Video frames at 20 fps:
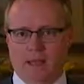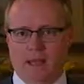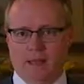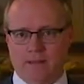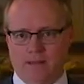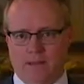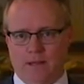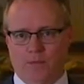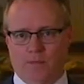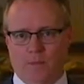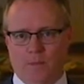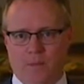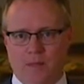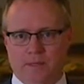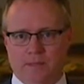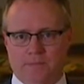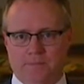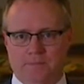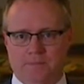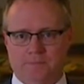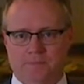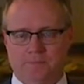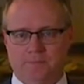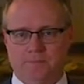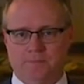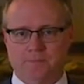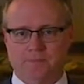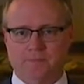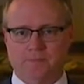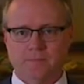and the government.
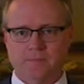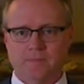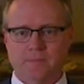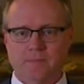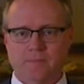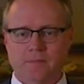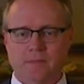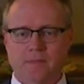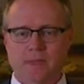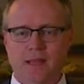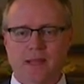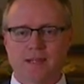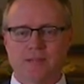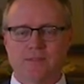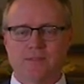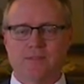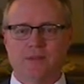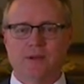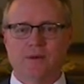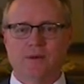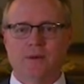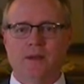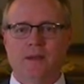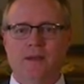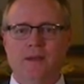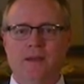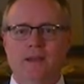And so